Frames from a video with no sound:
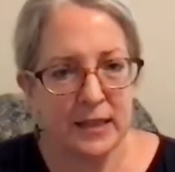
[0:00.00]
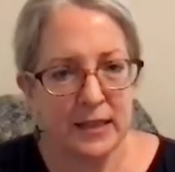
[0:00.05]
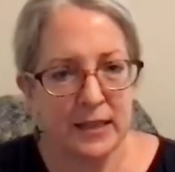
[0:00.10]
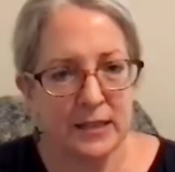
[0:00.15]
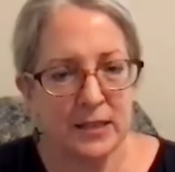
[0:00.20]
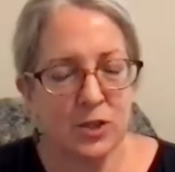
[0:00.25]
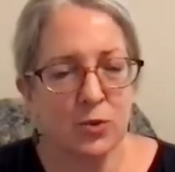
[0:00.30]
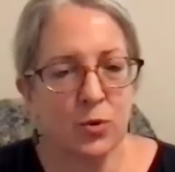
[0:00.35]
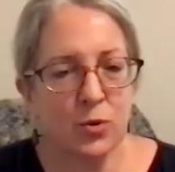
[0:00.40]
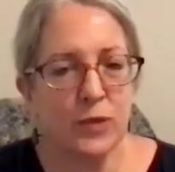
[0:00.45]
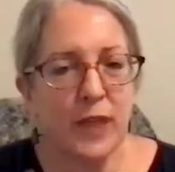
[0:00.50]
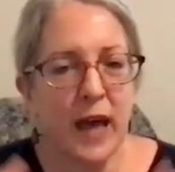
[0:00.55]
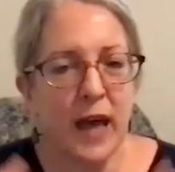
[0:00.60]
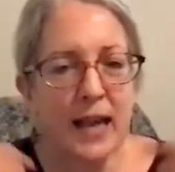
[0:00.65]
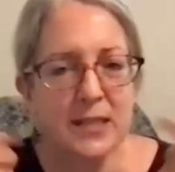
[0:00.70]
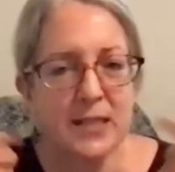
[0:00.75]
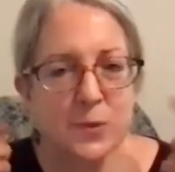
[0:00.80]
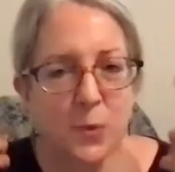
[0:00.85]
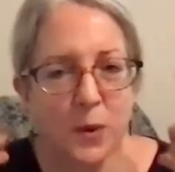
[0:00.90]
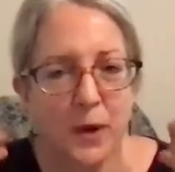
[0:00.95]
So
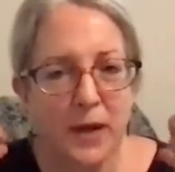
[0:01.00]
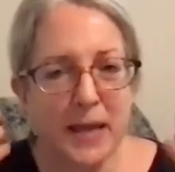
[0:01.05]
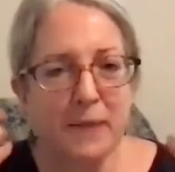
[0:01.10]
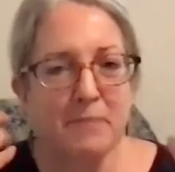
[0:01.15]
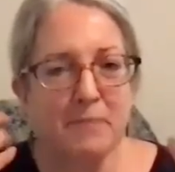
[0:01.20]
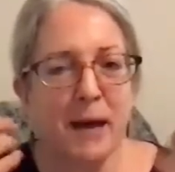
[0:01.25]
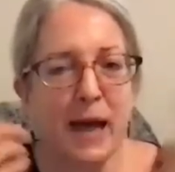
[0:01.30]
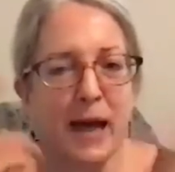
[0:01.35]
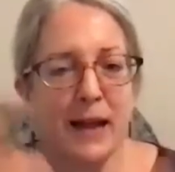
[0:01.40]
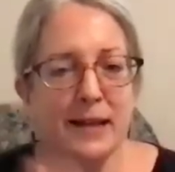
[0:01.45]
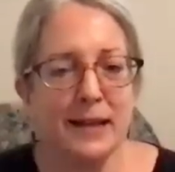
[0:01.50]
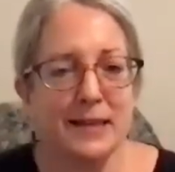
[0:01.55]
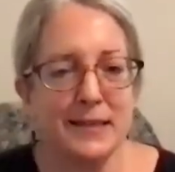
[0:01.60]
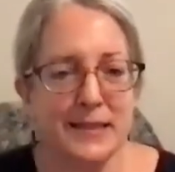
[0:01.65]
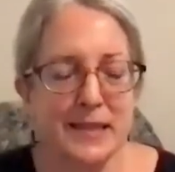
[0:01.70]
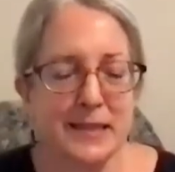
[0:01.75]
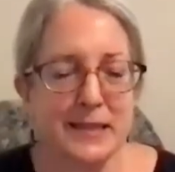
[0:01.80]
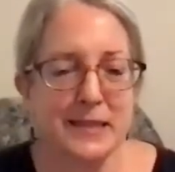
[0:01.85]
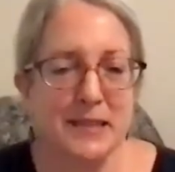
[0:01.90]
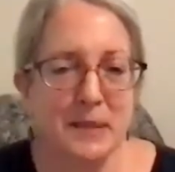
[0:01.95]
that's what
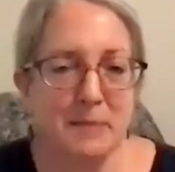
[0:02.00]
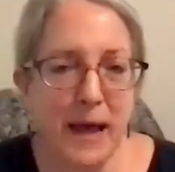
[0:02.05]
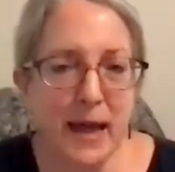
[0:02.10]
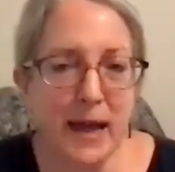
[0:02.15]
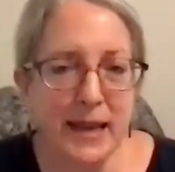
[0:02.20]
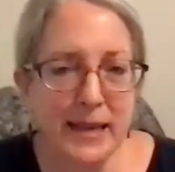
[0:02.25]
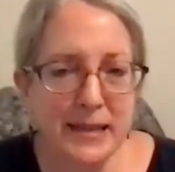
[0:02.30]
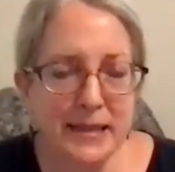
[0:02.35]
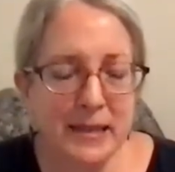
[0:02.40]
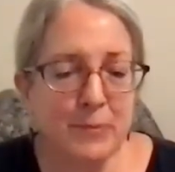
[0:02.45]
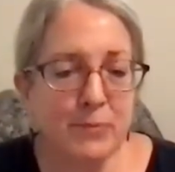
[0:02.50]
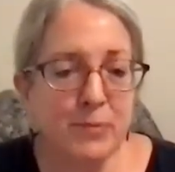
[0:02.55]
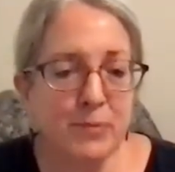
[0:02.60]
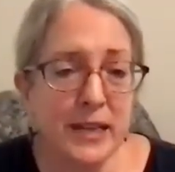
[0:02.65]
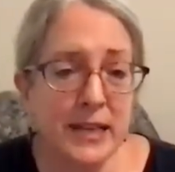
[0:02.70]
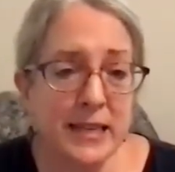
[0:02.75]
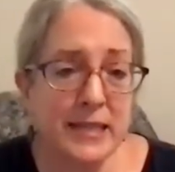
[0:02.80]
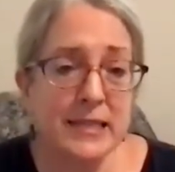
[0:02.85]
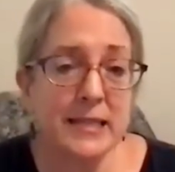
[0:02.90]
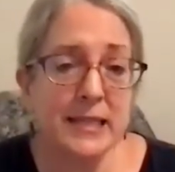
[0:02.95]
imbalances the mind, to bring
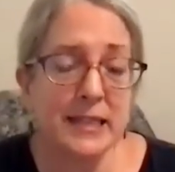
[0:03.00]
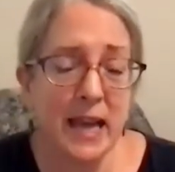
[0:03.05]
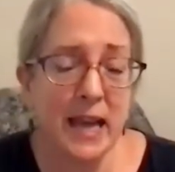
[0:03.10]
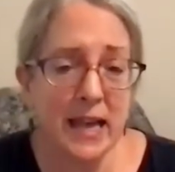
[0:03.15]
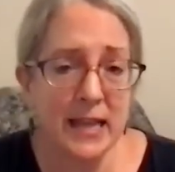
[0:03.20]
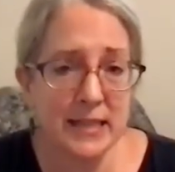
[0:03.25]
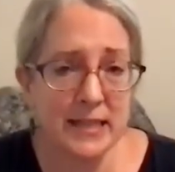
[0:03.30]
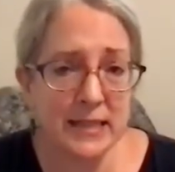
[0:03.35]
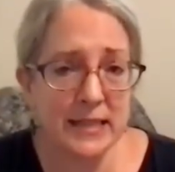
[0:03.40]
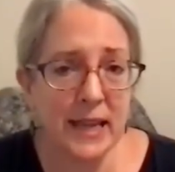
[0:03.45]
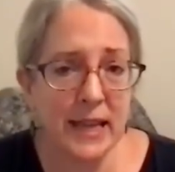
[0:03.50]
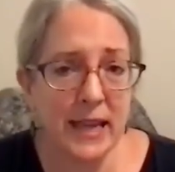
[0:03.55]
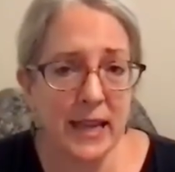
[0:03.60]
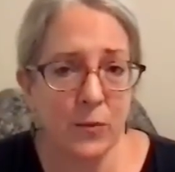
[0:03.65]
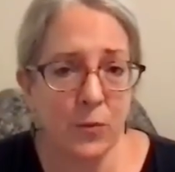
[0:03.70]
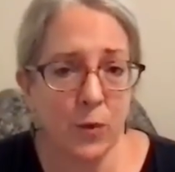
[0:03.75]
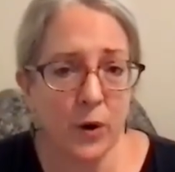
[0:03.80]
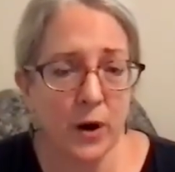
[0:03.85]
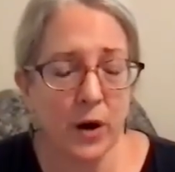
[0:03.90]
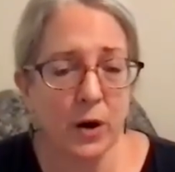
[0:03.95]
us to that state
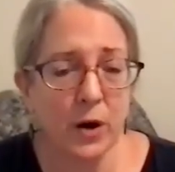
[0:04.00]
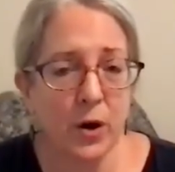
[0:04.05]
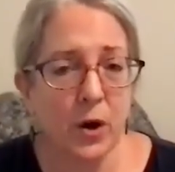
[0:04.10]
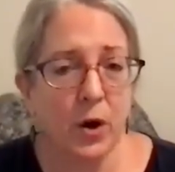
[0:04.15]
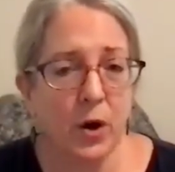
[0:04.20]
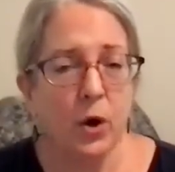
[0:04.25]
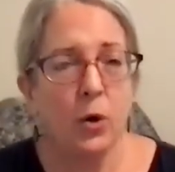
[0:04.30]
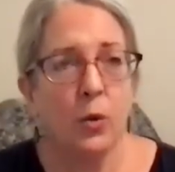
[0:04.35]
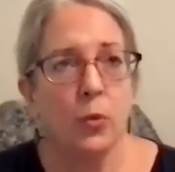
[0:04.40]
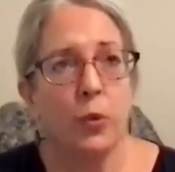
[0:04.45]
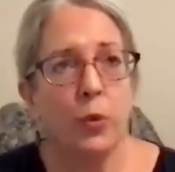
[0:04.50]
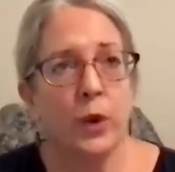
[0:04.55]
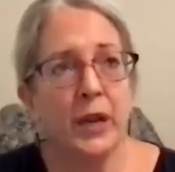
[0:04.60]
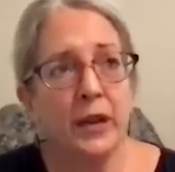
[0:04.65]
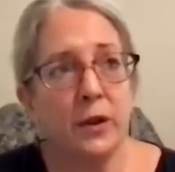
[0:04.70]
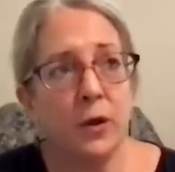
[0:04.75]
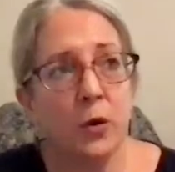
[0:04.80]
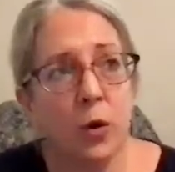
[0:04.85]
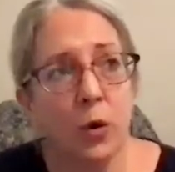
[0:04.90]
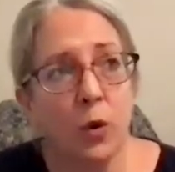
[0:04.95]
where we
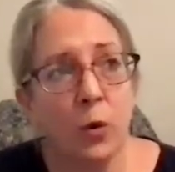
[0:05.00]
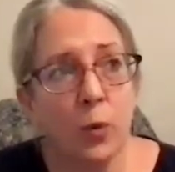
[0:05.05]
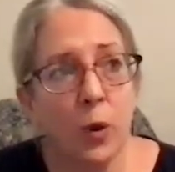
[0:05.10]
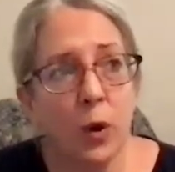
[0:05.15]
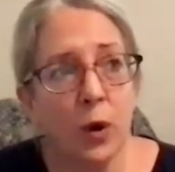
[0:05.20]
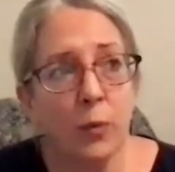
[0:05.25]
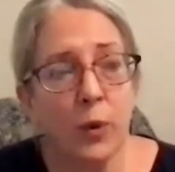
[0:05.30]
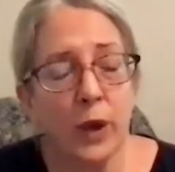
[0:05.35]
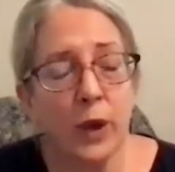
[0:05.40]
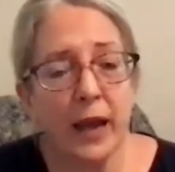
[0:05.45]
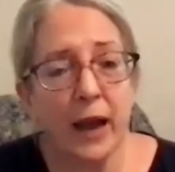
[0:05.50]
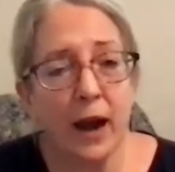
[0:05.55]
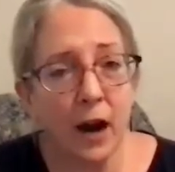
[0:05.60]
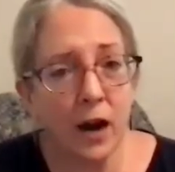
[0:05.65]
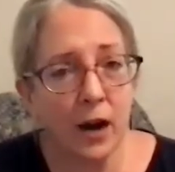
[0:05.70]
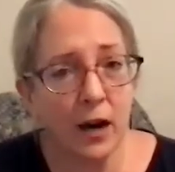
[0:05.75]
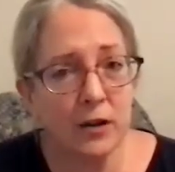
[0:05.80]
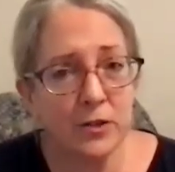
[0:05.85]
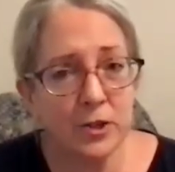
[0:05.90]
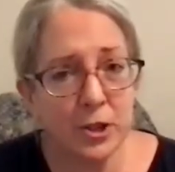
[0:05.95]
know what we
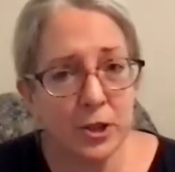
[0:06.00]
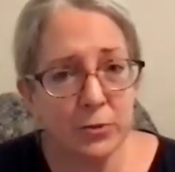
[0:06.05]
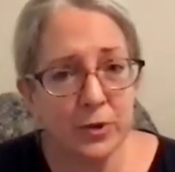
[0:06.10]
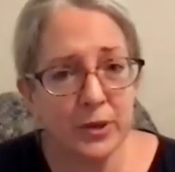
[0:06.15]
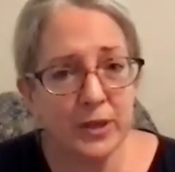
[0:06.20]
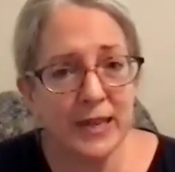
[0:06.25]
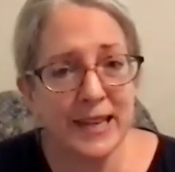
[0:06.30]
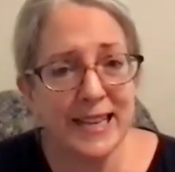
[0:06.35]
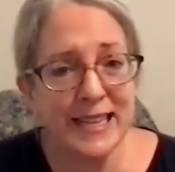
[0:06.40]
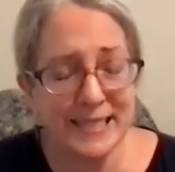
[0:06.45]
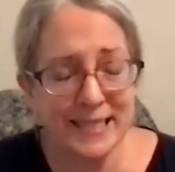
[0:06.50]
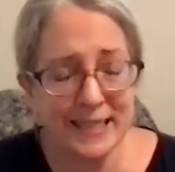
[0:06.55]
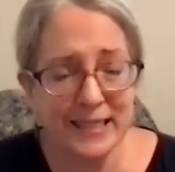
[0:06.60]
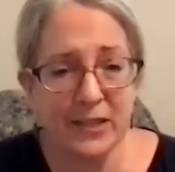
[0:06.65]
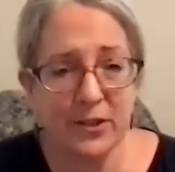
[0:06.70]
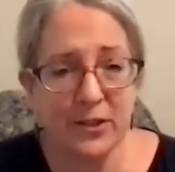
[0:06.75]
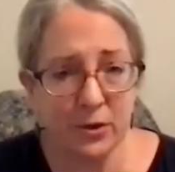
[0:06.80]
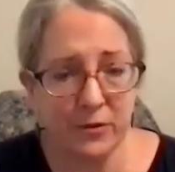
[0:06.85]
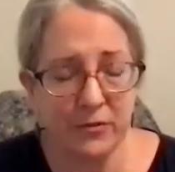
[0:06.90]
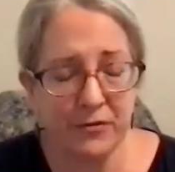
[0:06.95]
are doing isn't
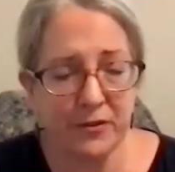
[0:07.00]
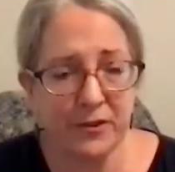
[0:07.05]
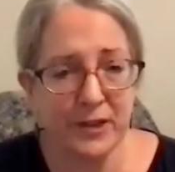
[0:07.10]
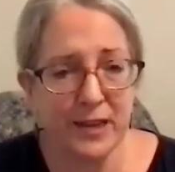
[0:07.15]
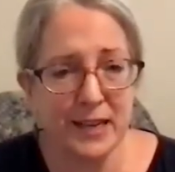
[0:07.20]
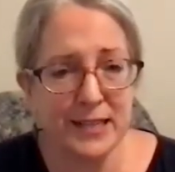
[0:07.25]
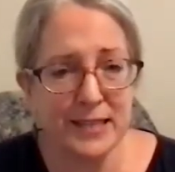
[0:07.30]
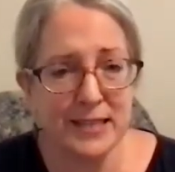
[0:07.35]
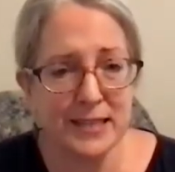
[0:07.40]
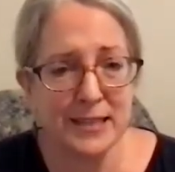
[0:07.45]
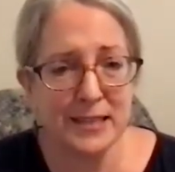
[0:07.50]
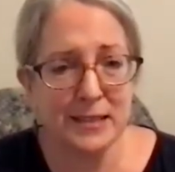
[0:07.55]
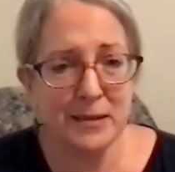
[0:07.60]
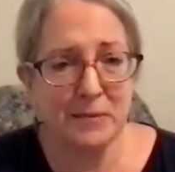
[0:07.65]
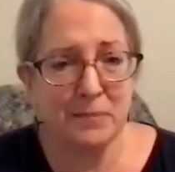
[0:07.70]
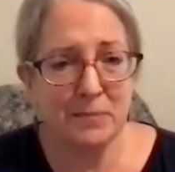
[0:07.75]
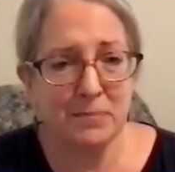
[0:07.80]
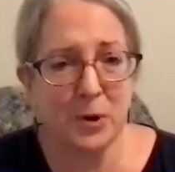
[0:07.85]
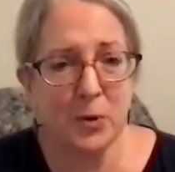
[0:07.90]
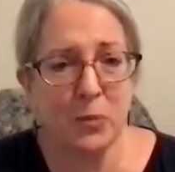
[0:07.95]
good for us,
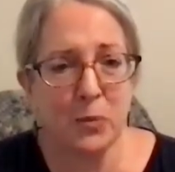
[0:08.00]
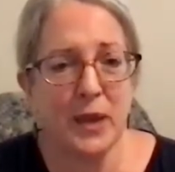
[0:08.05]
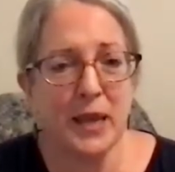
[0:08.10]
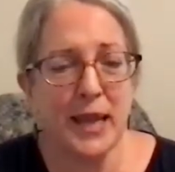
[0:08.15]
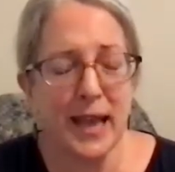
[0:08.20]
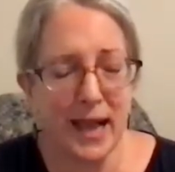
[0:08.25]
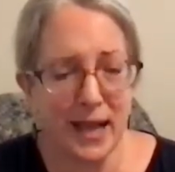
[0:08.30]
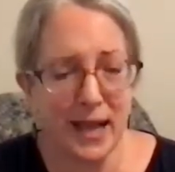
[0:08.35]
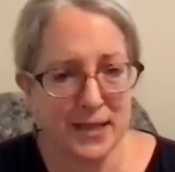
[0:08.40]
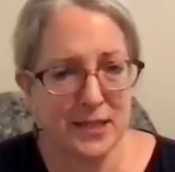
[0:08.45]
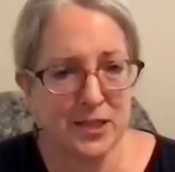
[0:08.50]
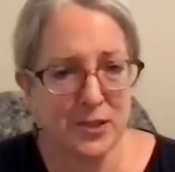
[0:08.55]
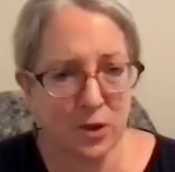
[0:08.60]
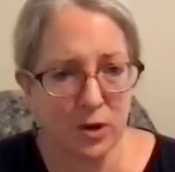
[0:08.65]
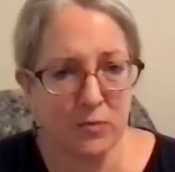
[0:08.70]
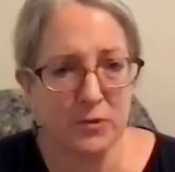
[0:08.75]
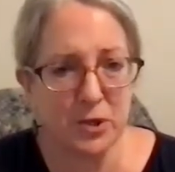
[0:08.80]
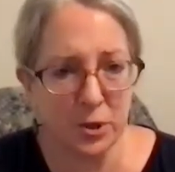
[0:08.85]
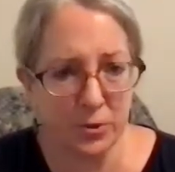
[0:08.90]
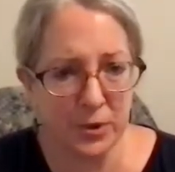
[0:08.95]
but we can't
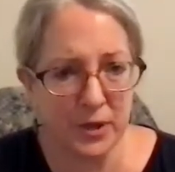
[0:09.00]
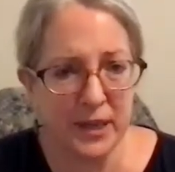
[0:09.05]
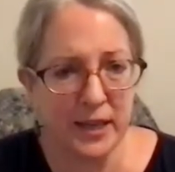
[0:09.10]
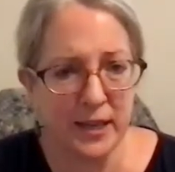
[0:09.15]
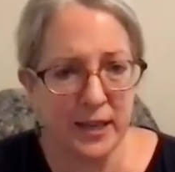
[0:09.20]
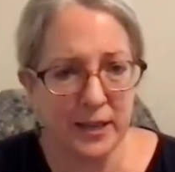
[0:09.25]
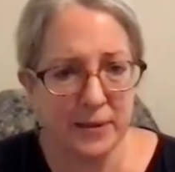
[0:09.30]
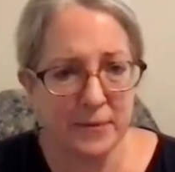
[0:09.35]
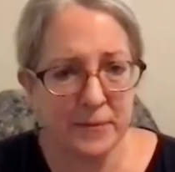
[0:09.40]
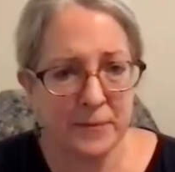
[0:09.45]
stop doing it.